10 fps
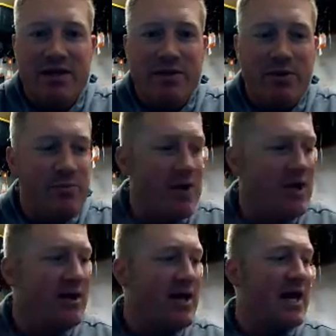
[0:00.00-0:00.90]
we plan
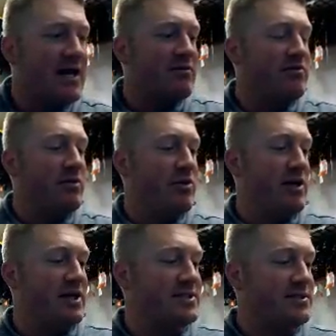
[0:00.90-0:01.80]
on adding a few
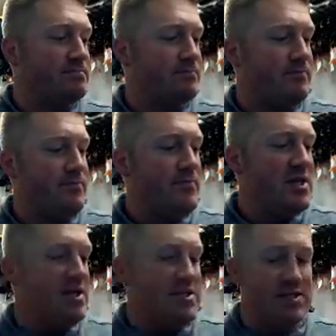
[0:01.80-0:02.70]
things.
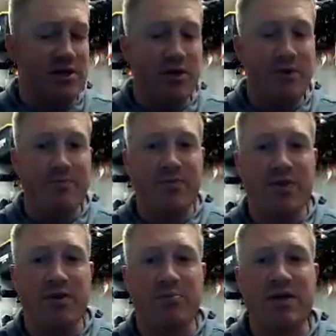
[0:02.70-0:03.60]
So
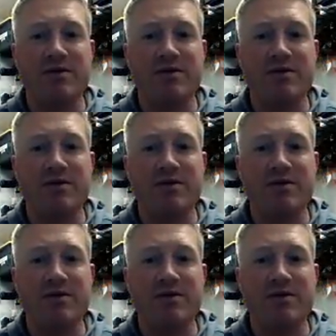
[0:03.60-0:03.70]
they'll be the